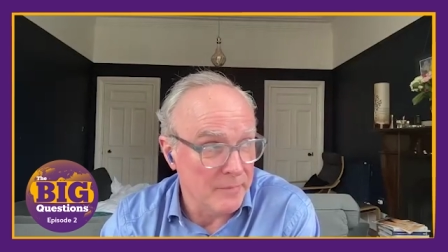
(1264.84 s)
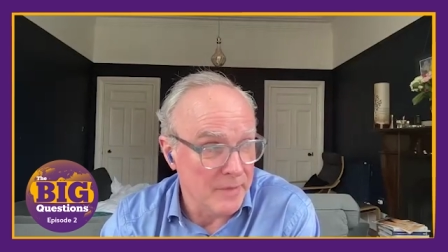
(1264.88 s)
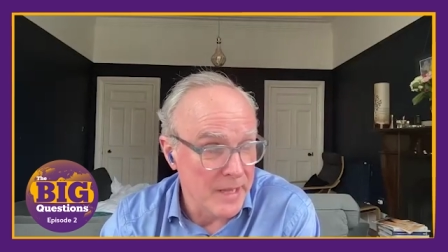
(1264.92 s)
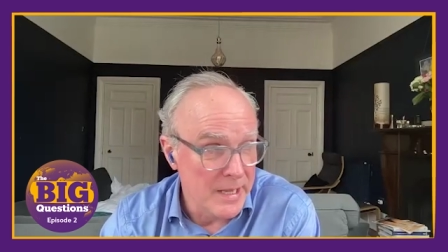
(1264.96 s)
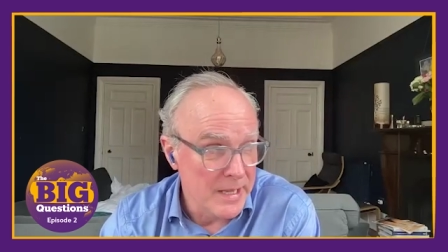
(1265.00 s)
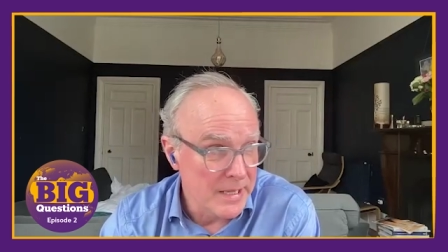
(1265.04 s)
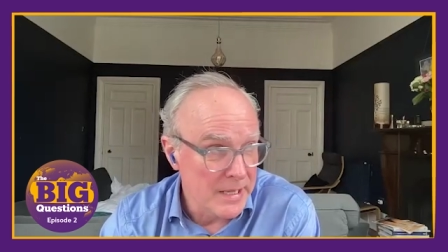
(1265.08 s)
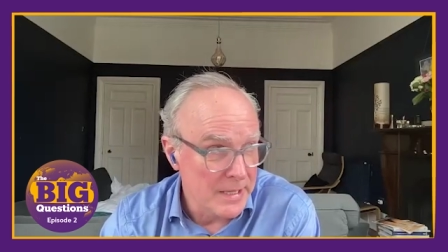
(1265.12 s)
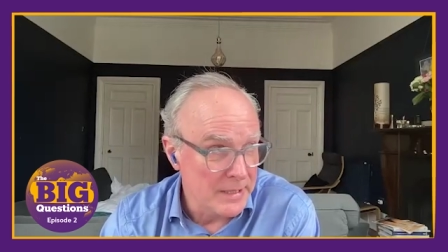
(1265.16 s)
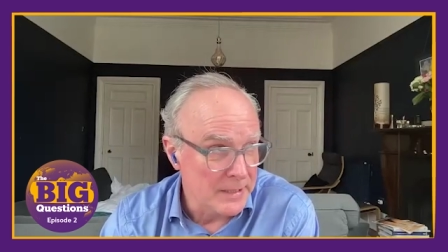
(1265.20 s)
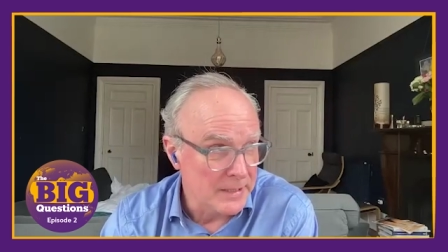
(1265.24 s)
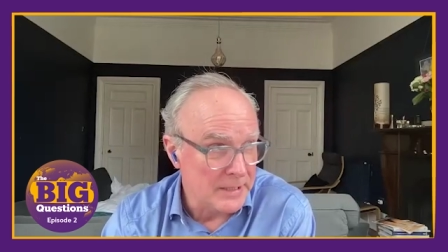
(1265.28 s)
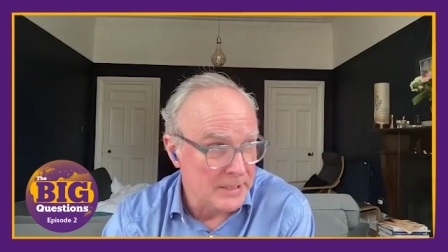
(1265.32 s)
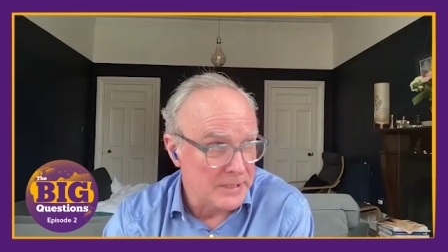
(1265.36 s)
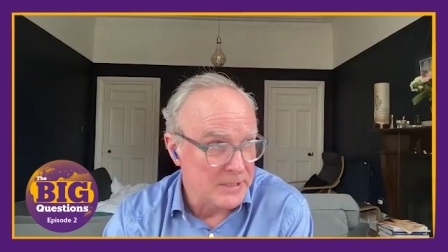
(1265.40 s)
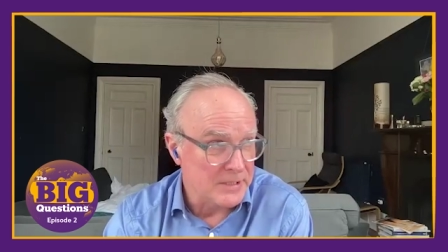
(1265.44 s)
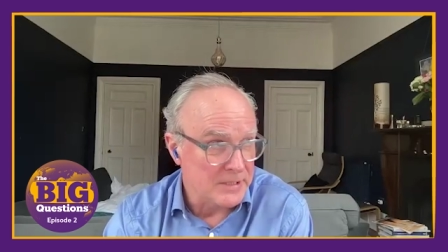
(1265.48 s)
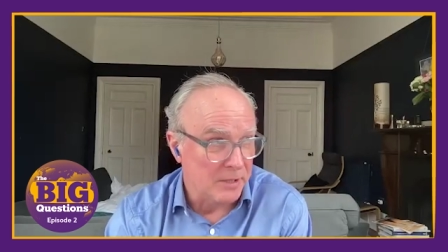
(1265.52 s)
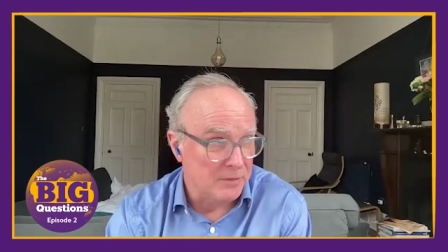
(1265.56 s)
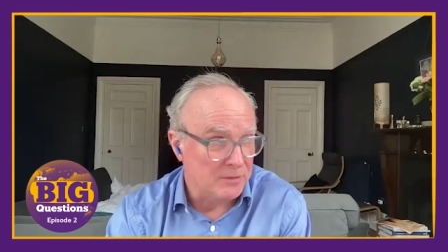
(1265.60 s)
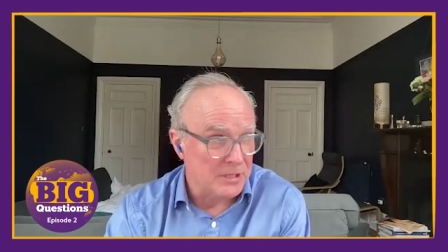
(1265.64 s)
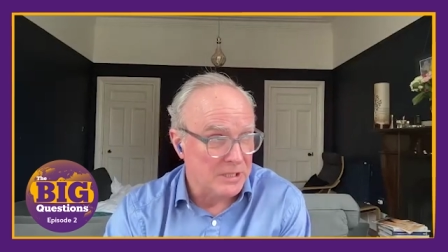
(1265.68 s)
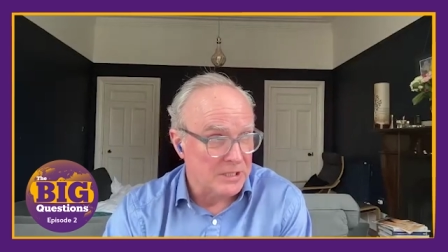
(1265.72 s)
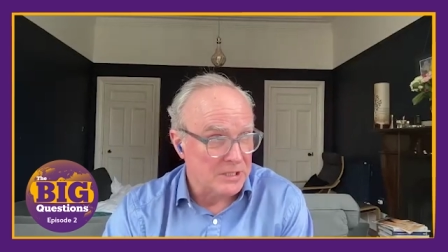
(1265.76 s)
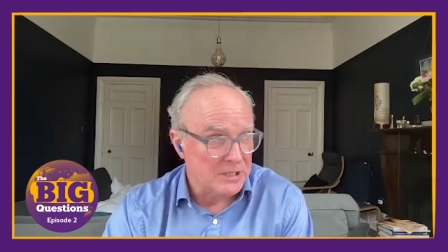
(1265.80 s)
um,
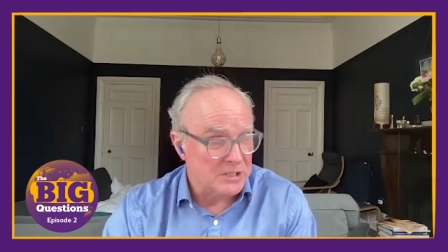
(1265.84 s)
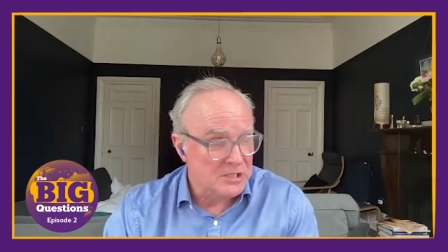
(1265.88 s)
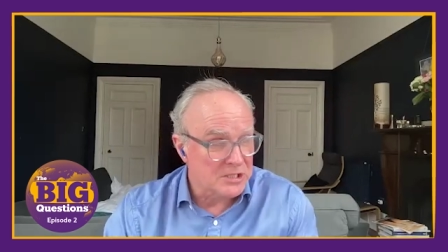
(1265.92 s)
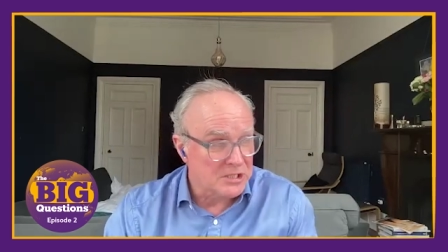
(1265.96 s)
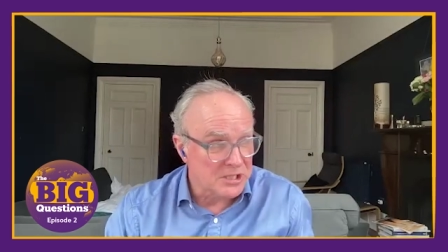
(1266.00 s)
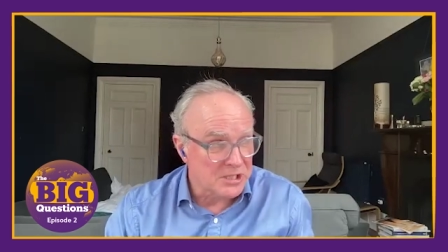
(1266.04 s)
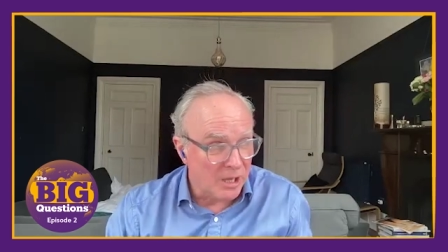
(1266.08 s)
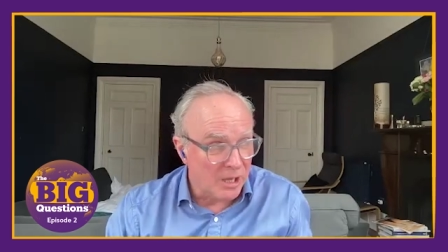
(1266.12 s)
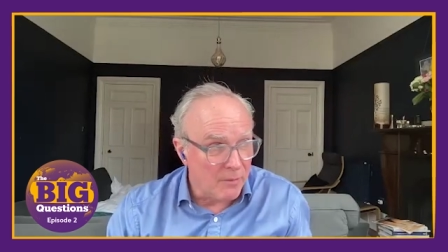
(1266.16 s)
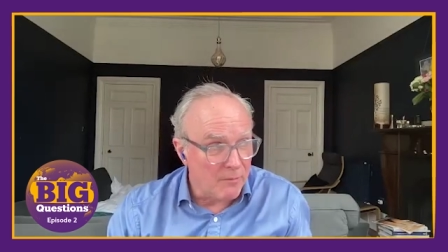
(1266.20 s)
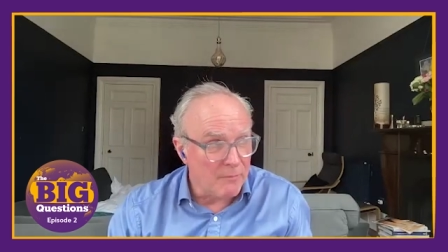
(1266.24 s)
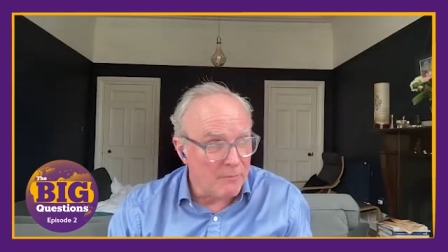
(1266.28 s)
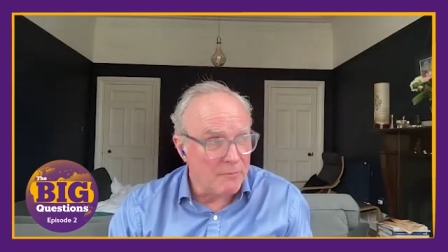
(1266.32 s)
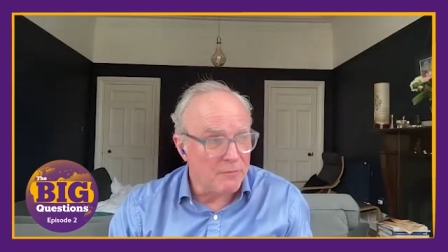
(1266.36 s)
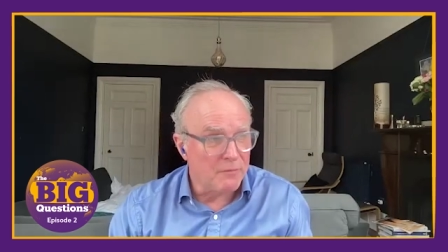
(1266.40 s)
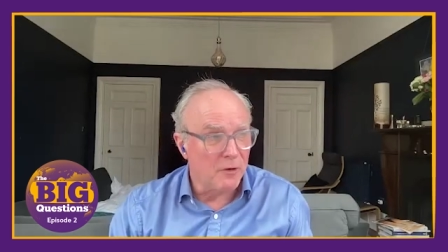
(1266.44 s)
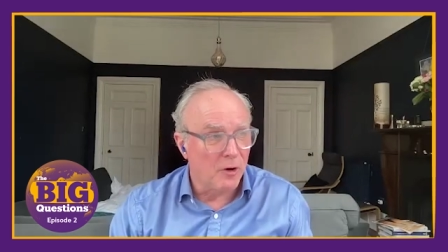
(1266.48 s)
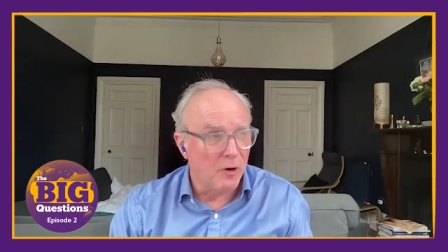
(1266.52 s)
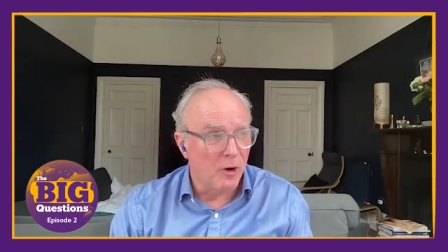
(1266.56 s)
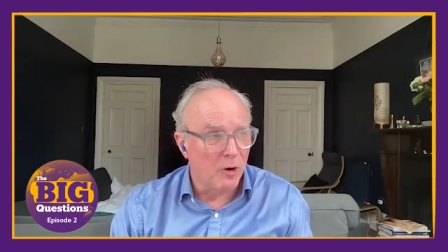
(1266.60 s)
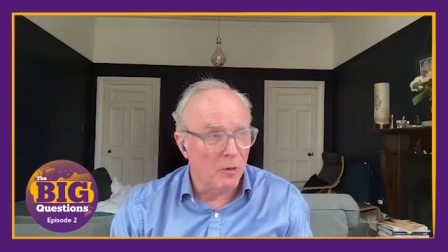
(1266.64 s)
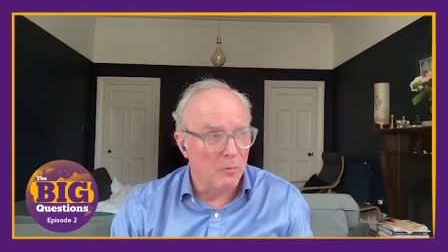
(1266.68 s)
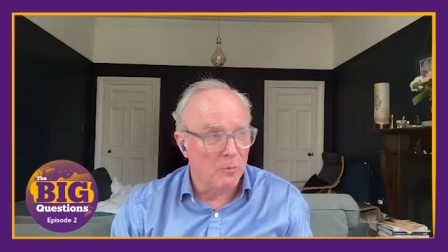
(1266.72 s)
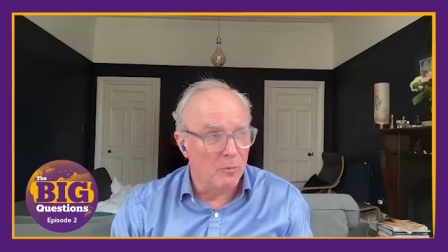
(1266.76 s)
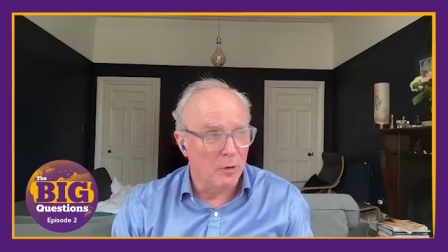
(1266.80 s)
conducting
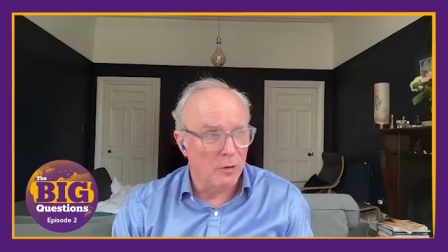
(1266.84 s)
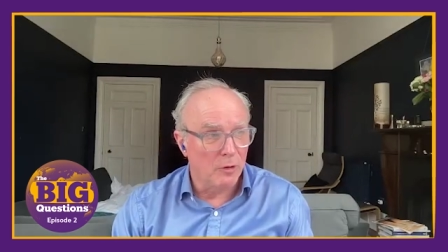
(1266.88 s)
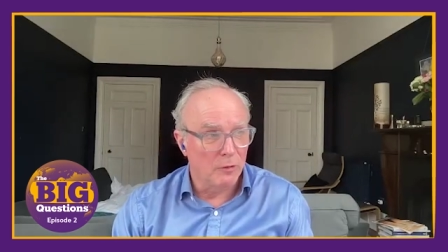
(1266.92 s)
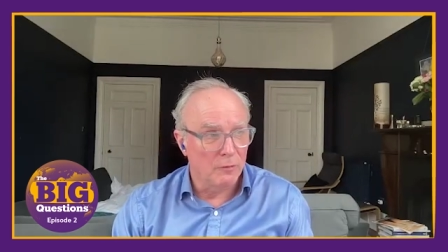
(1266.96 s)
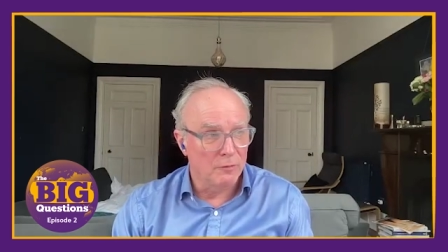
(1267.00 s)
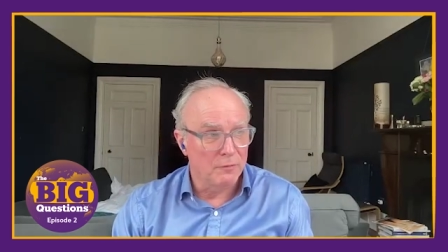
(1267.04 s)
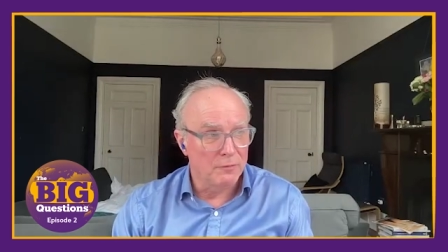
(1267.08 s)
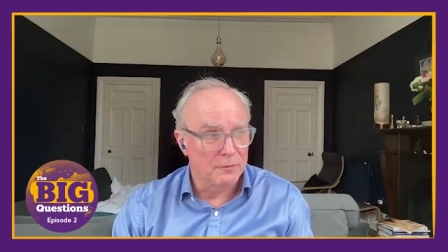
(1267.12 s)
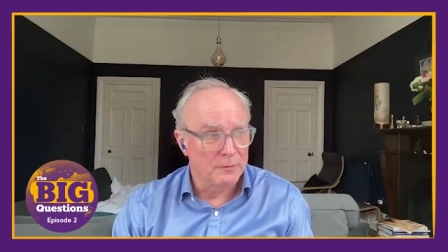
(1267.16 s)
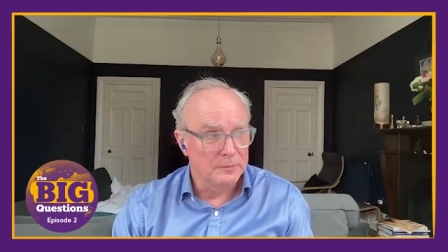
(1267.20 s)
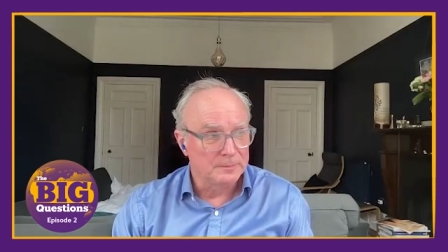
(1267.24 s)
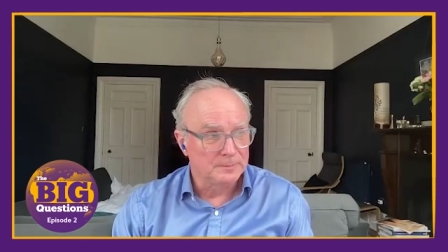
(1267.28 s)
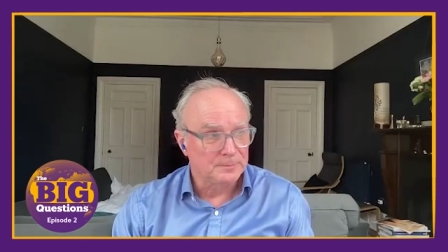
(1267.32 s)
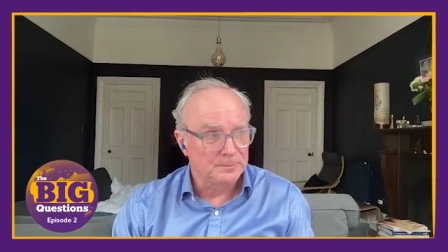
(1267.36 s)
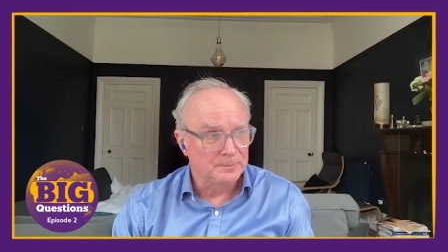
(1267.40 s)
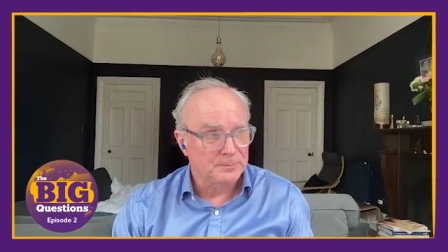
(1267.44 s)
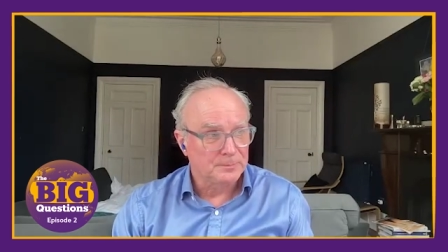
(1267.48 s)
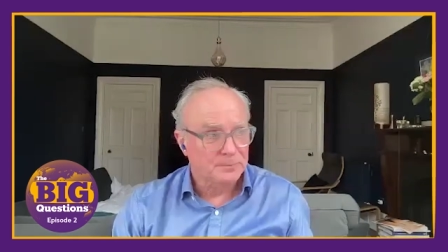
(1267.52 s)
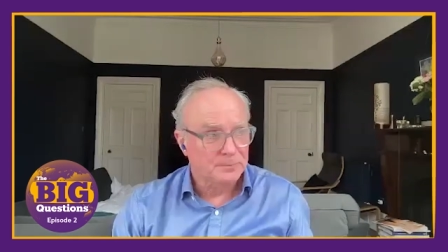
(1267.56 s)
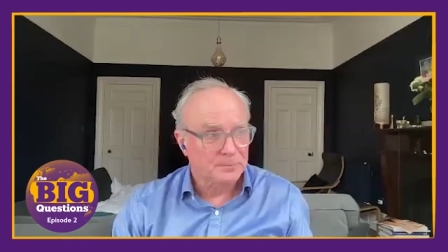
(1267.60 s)
some form of